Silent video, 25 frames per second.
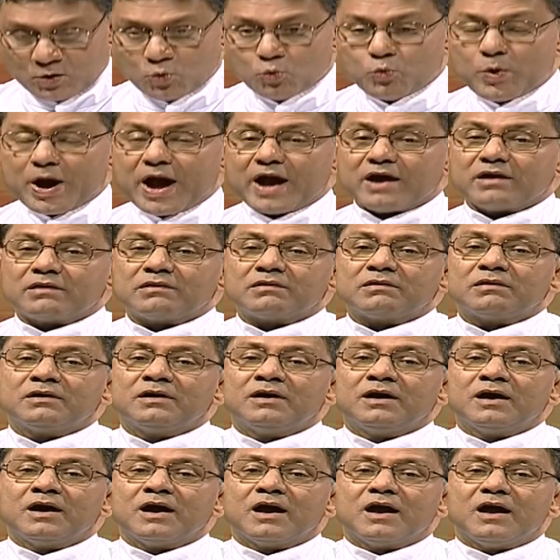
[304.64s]
where
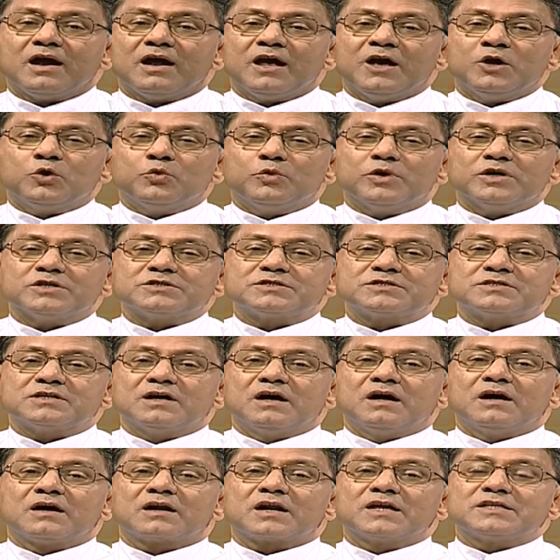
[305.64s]
it was
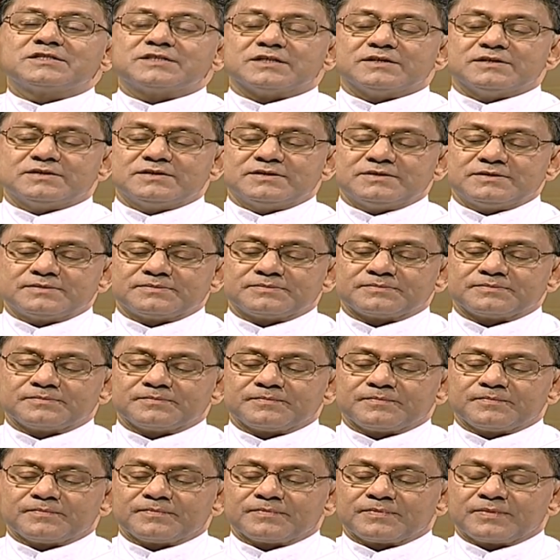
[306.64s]
written,
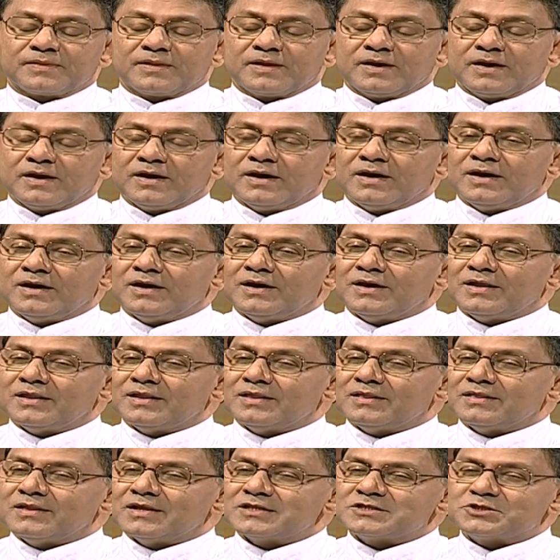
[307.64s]

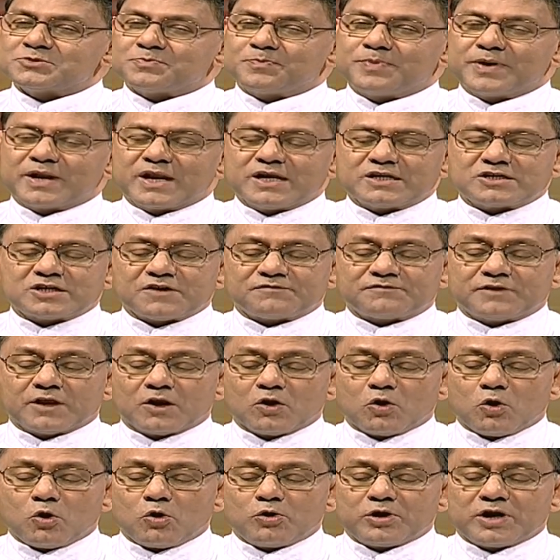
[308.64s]
"The Spirit of the
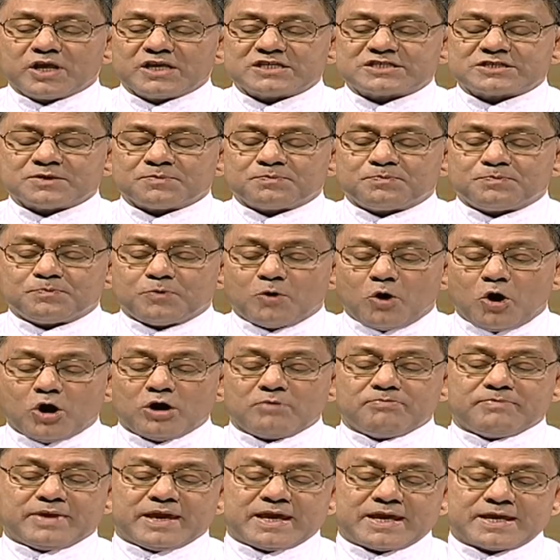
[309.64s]
Lord is
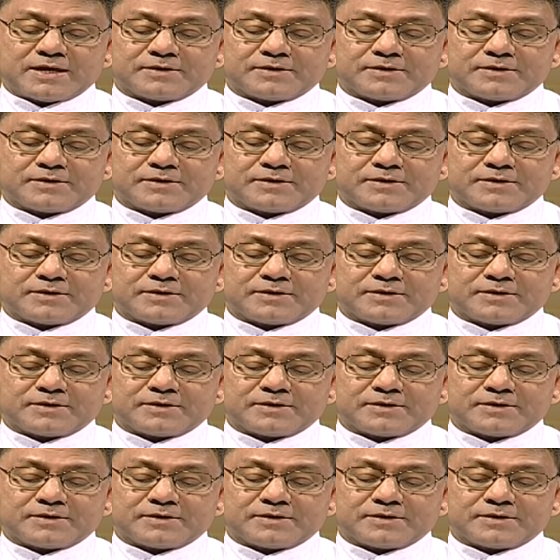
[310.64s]
upon me,